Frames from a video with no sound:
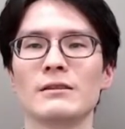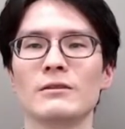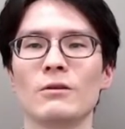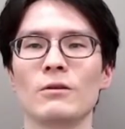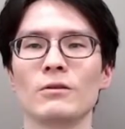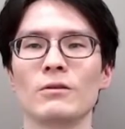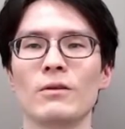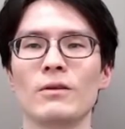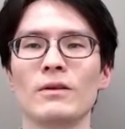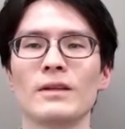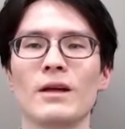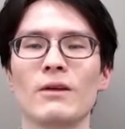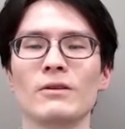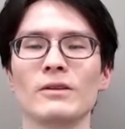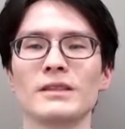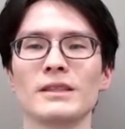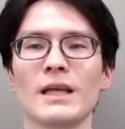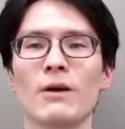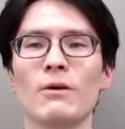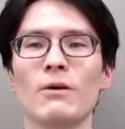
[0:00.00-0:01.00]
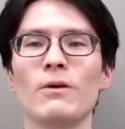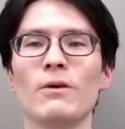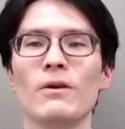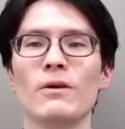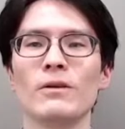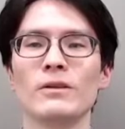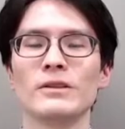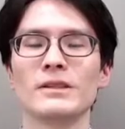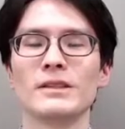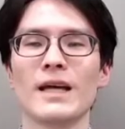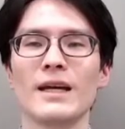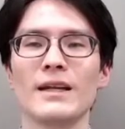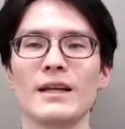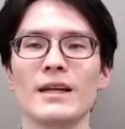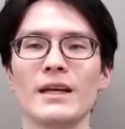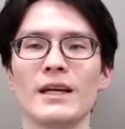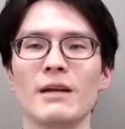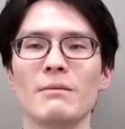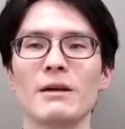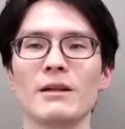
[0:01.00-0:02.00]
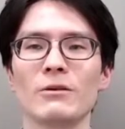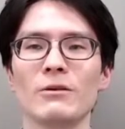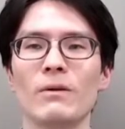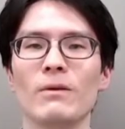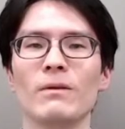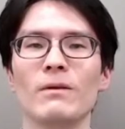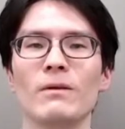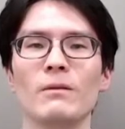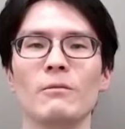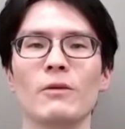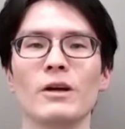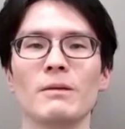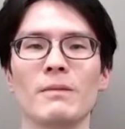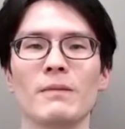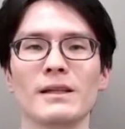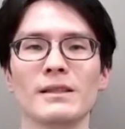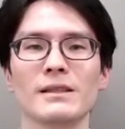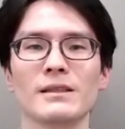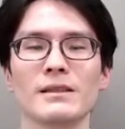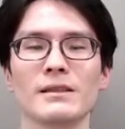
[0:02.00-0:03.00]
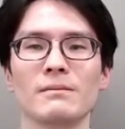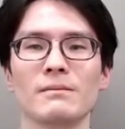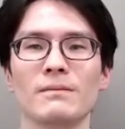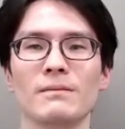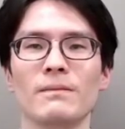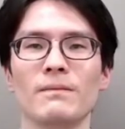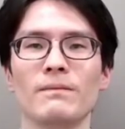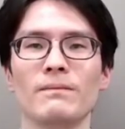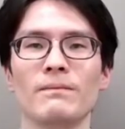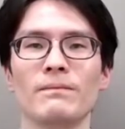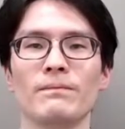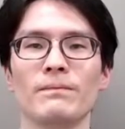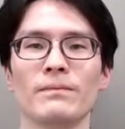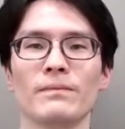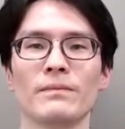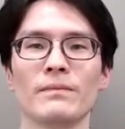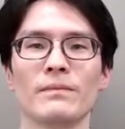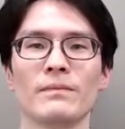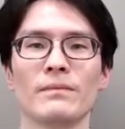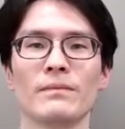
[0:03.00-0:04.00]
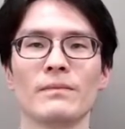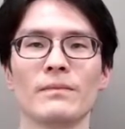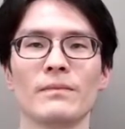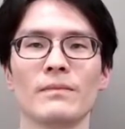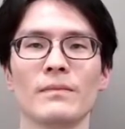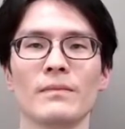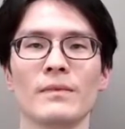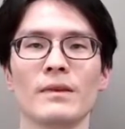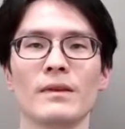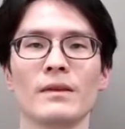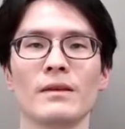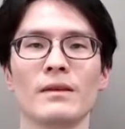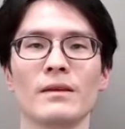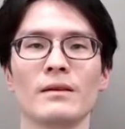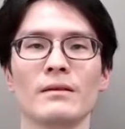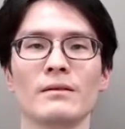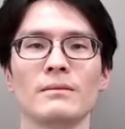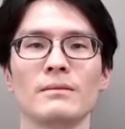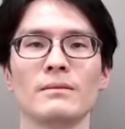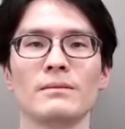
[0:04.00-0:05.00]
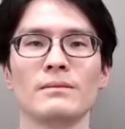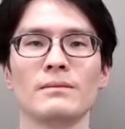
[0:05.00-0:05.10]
Erasure Coding, and I hope to show you how fun it is to solve large-scale problems.